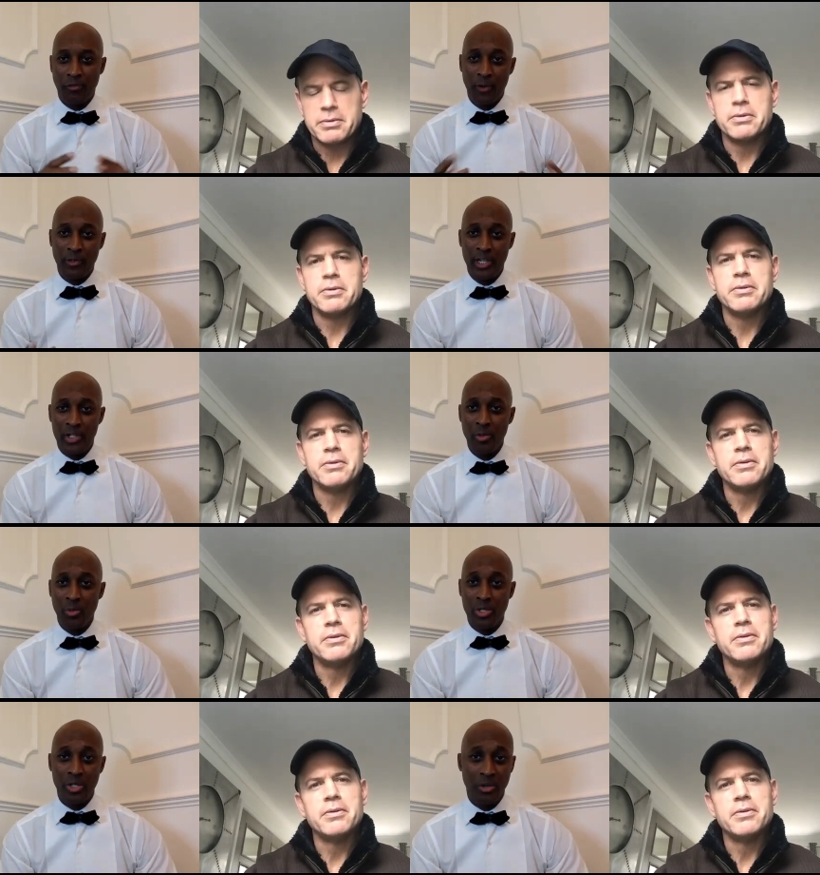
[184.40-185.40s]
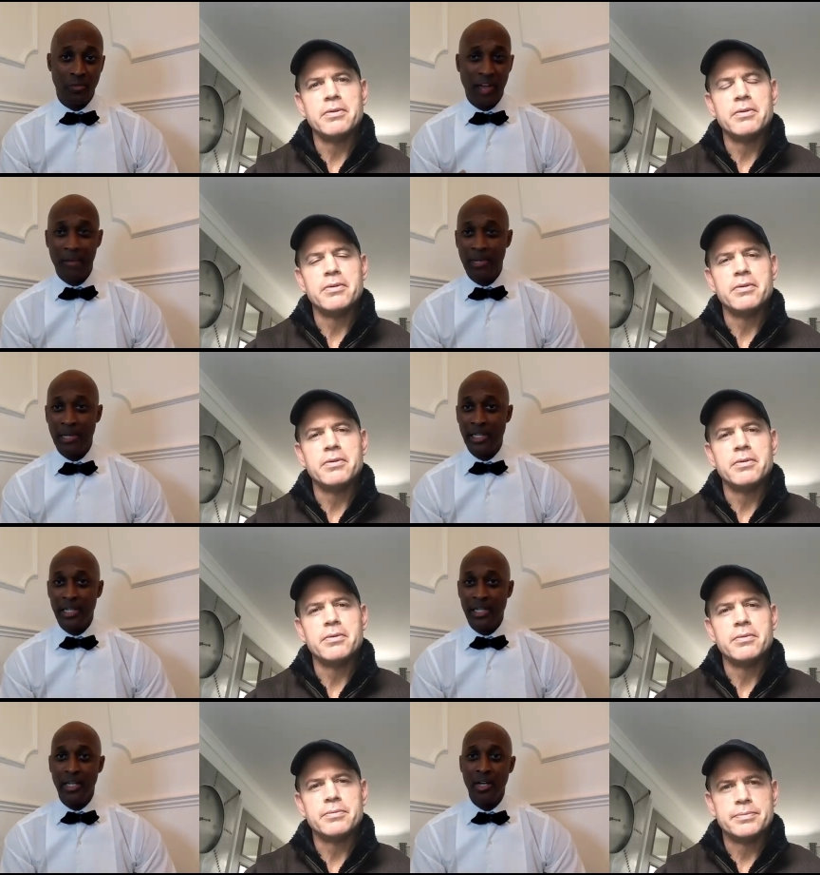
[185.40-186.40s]
Speaker 1: your foundation? Was it your
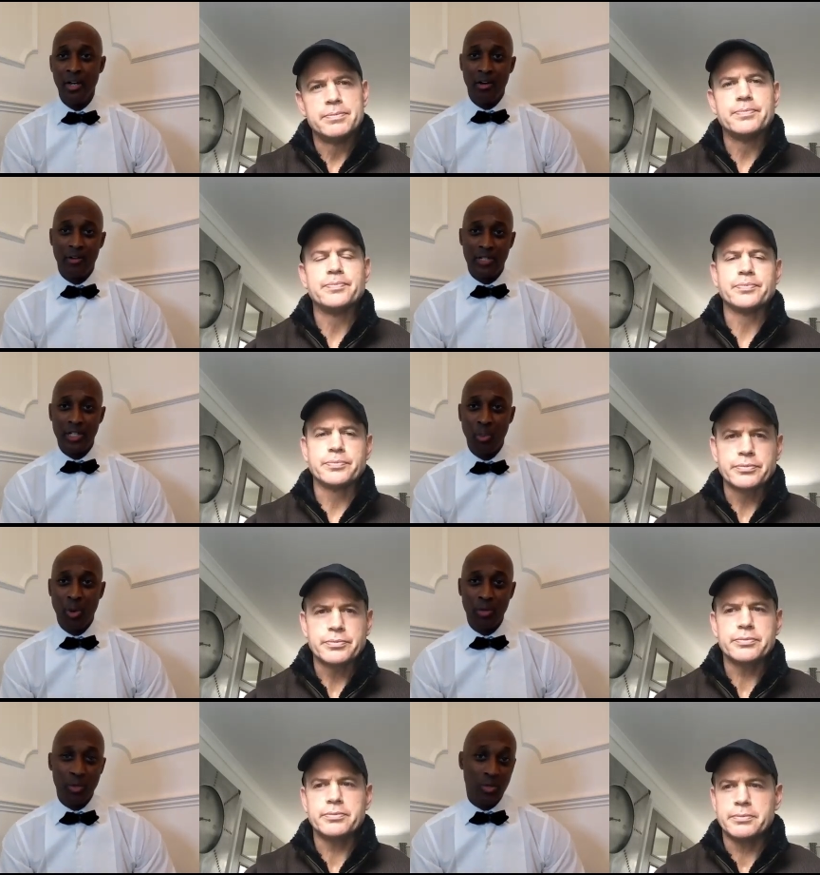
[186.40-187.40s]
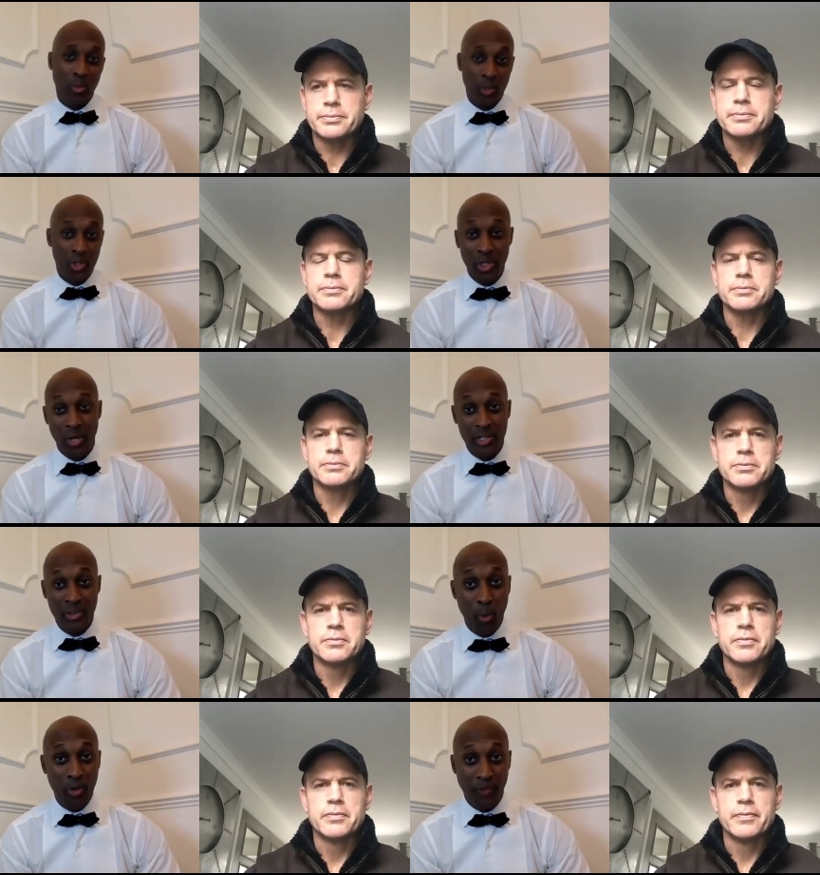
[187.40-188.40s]
family? Obviously, what was what did you
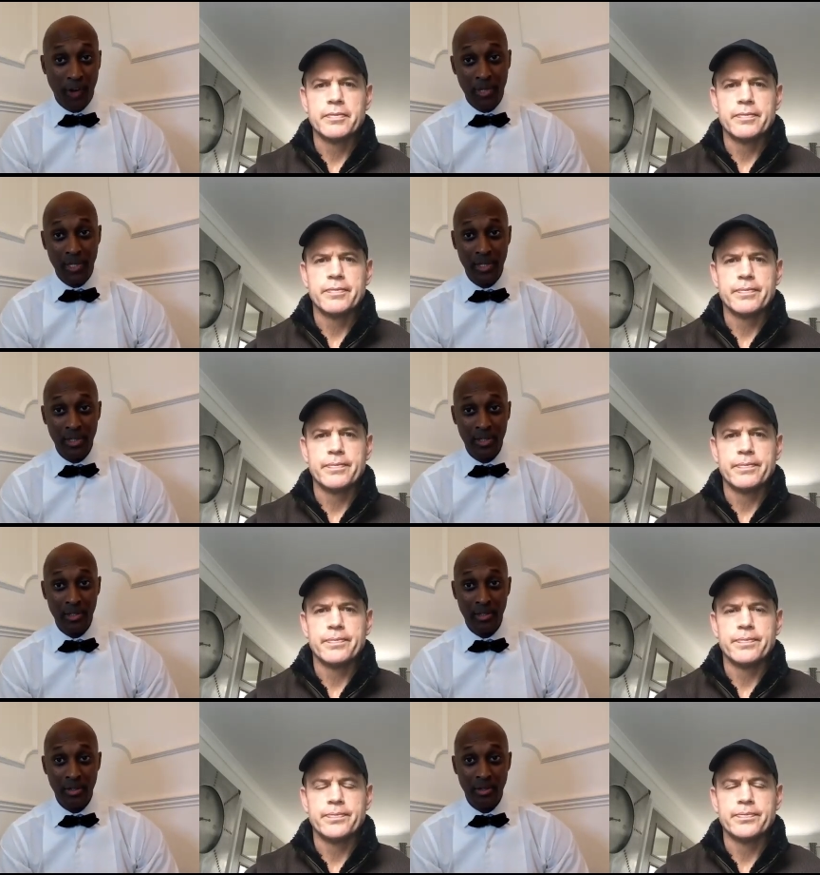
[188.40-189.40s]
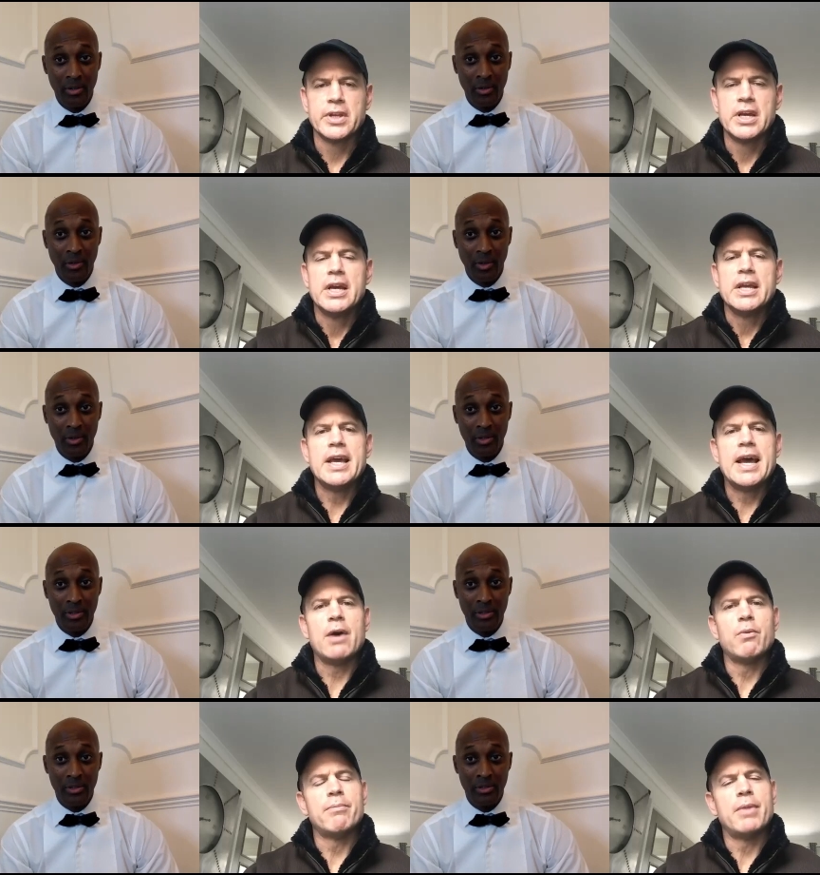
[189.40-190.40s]
have a sporty family?
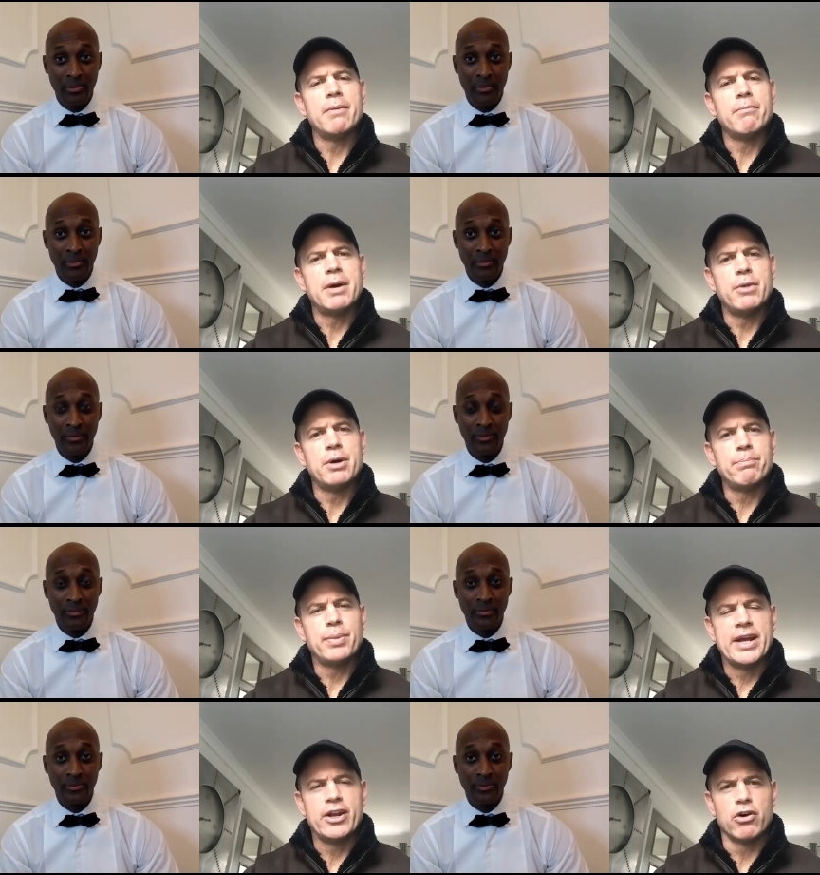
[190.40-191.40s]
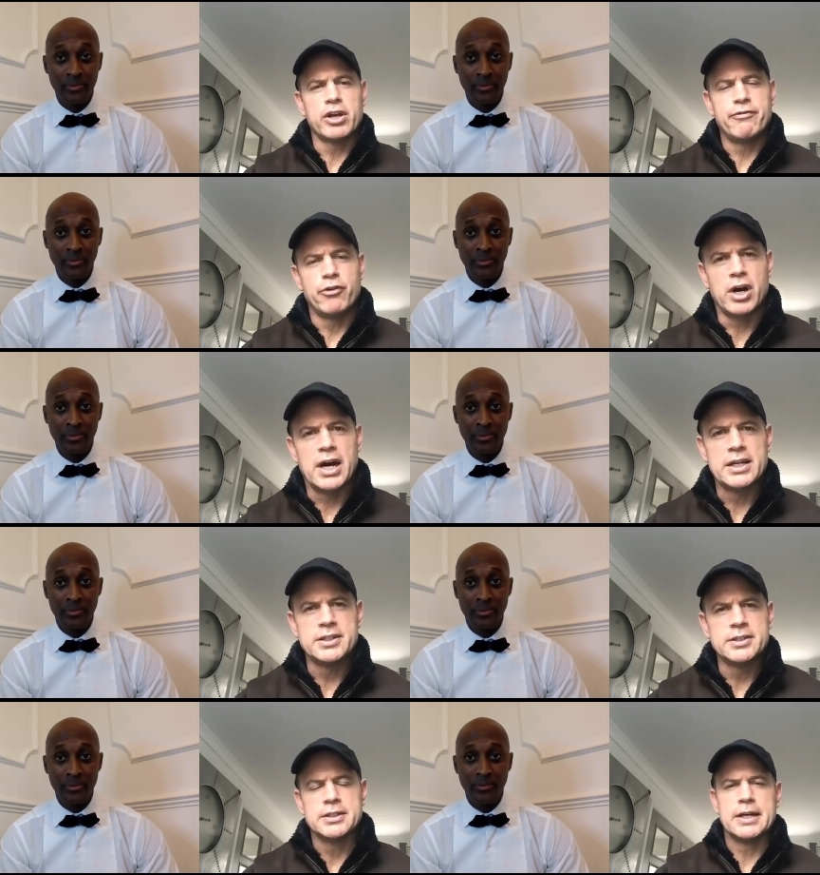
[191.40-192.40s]
Speaker 2: Yeah, well, my my mum played hockey for
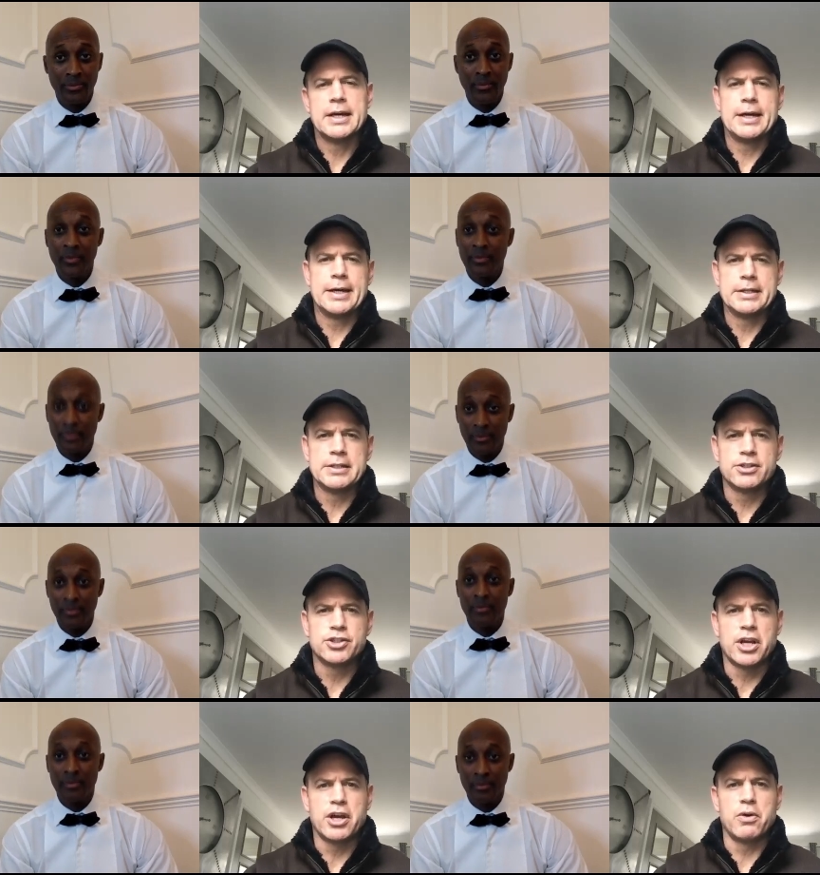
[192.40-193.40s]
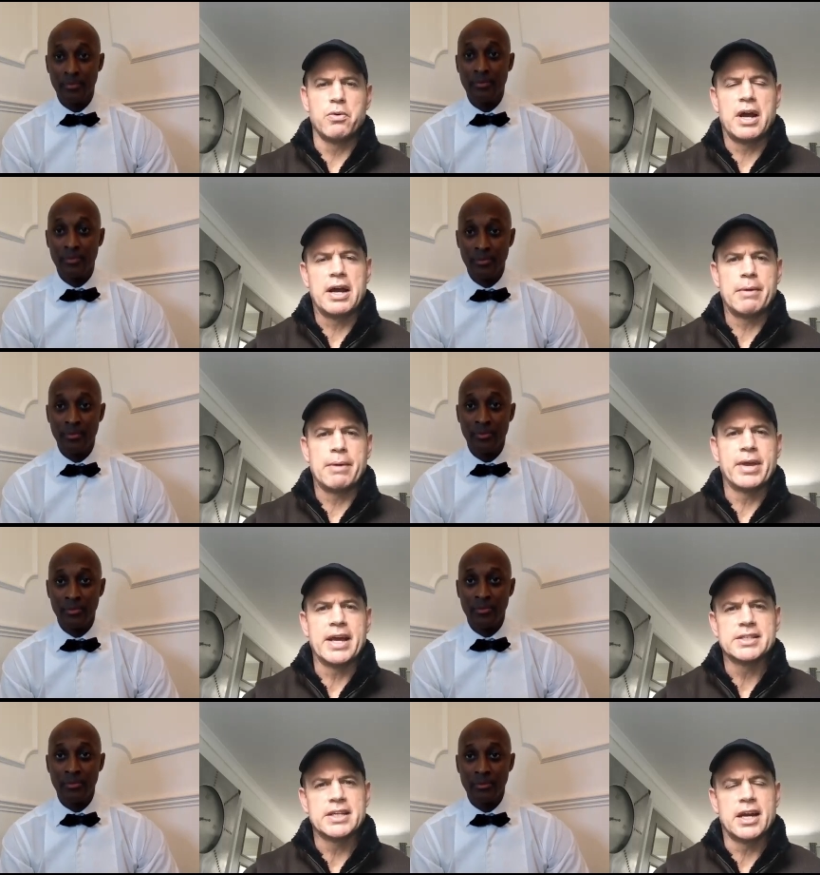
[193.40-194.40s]
Ireland, and so
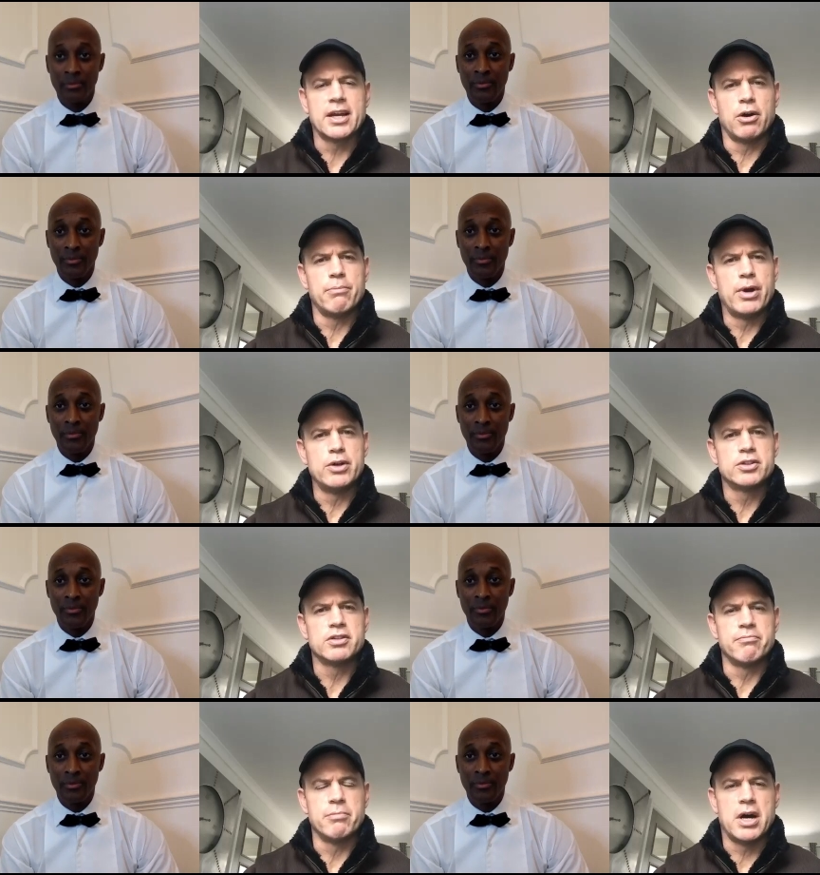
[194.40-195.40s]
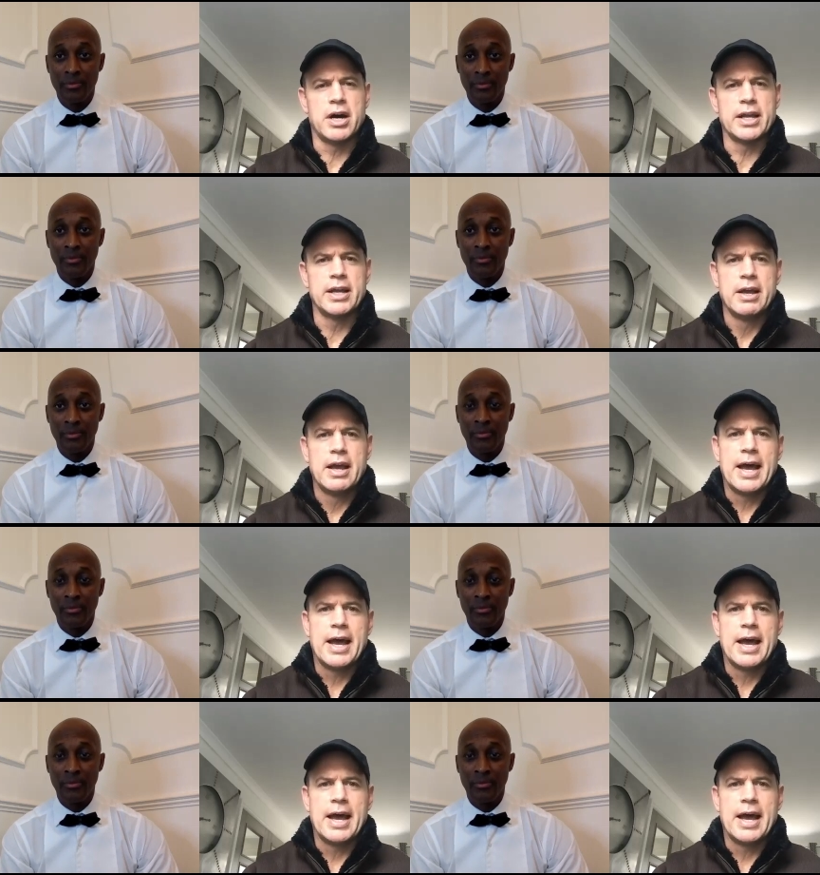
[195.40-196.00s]
I'm guessing I got most of my